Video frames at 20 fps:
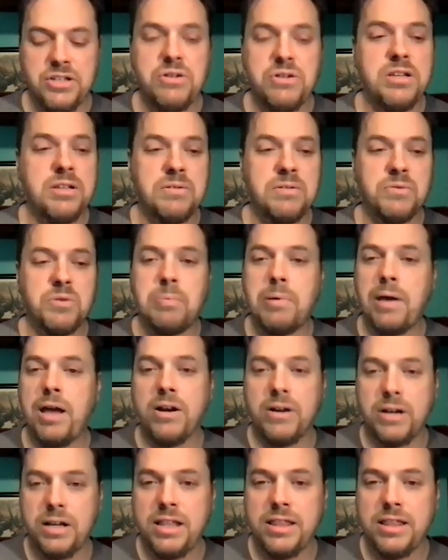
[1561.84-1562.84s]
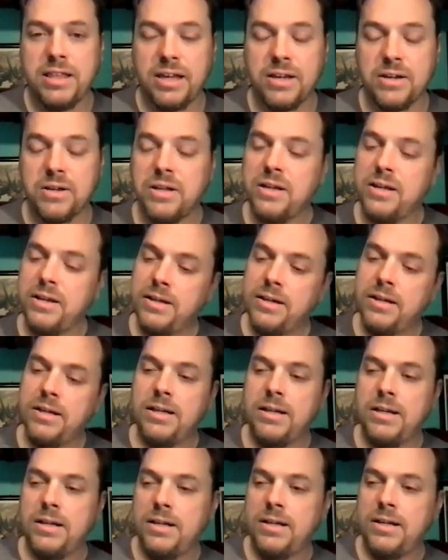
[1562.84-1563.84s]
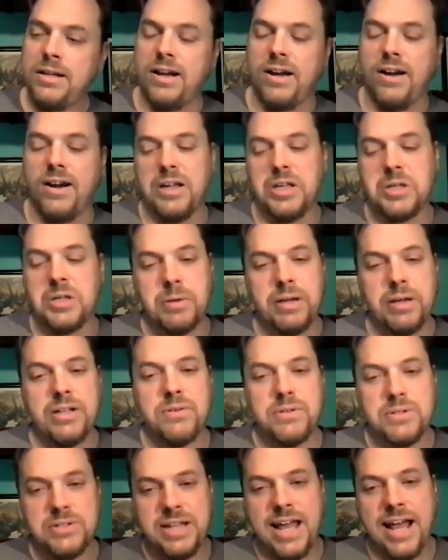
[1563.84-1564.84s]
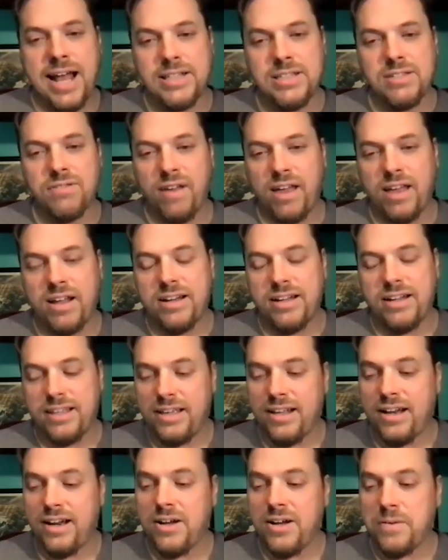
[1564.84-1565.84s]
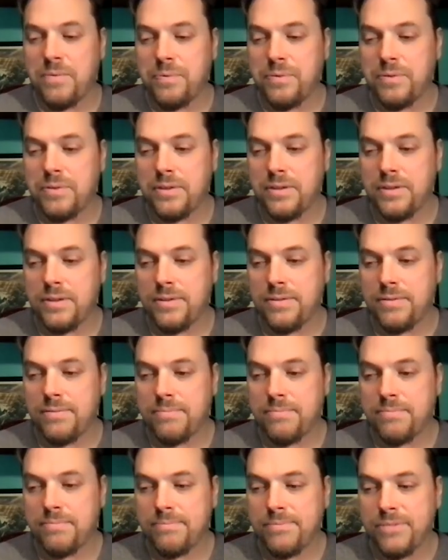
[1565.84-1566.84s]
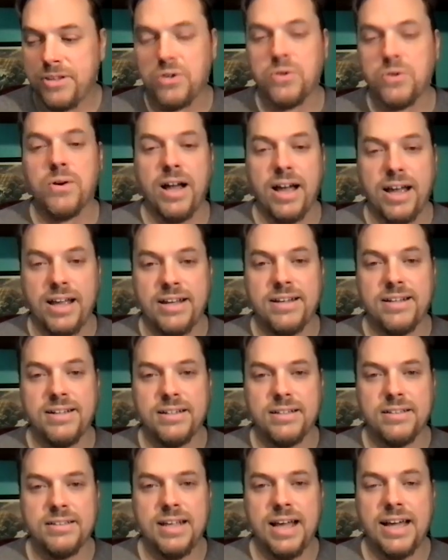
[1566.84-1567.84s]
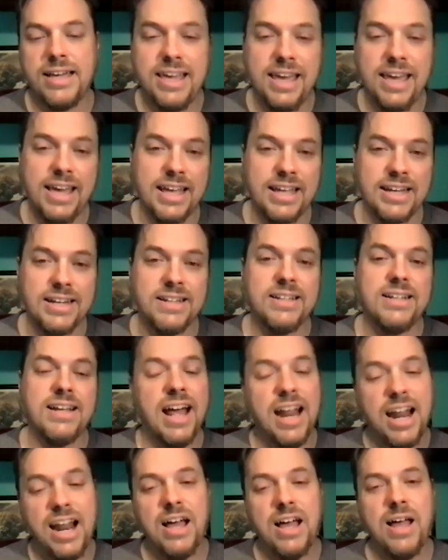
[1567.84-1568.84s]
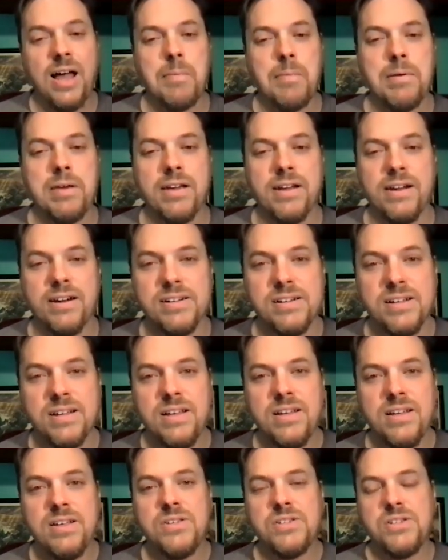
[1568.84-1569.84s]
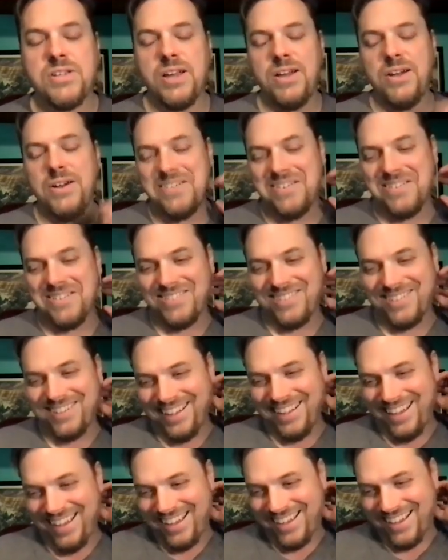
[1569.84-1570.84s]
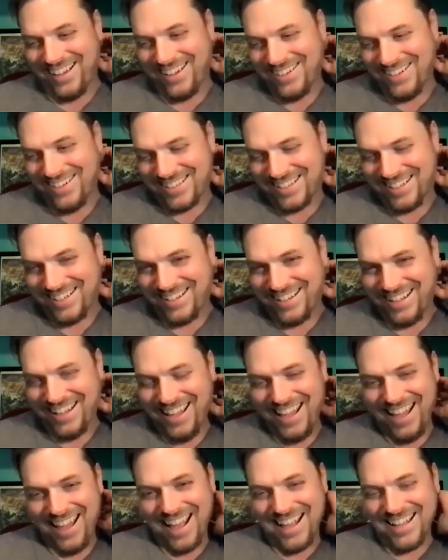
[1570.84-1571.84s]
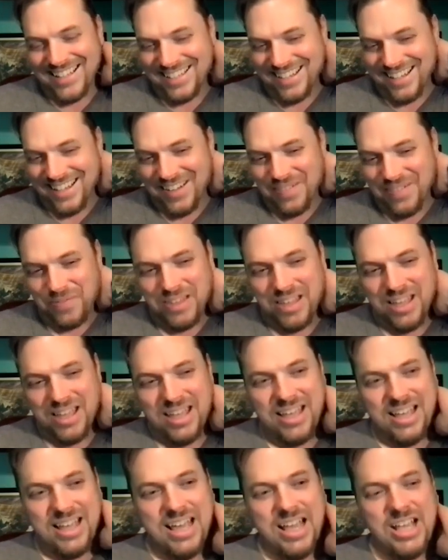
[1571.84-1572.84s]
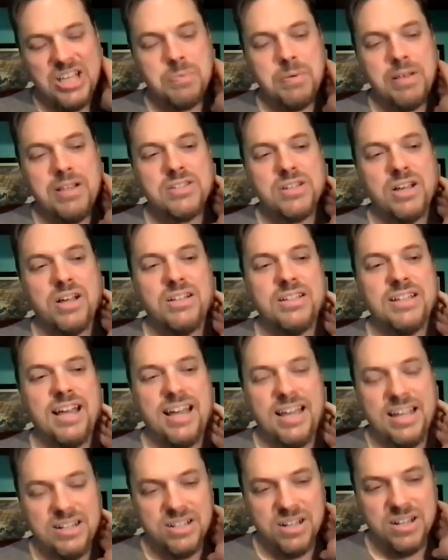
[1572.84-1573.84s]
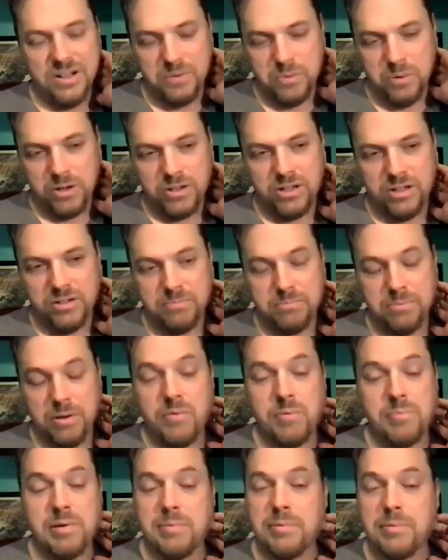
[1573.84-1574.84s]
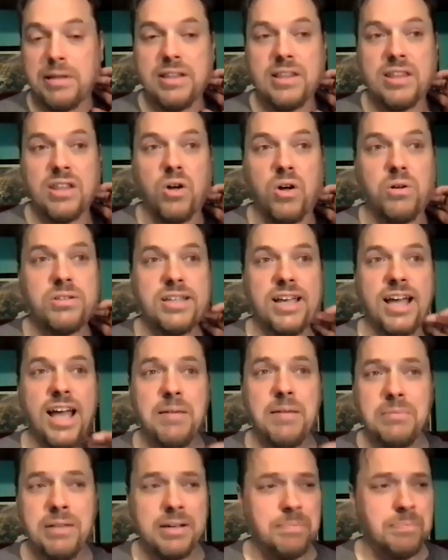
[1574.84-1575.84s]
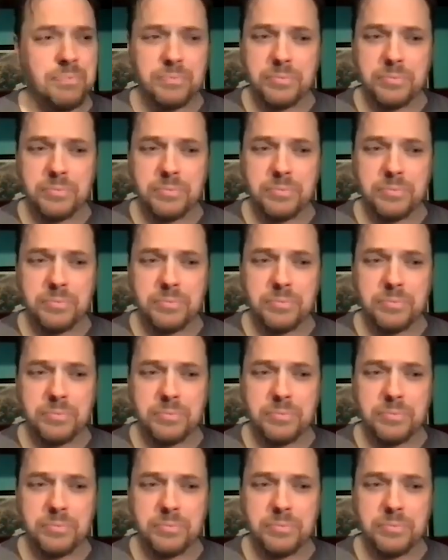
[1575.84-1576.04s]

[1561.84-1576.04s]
you can repair anything." All right, he's playing to his dad's vanity. You're right. I can. I'll help you here. So he goes and has he spends all night to work on Bumblebee, but the whole time, like,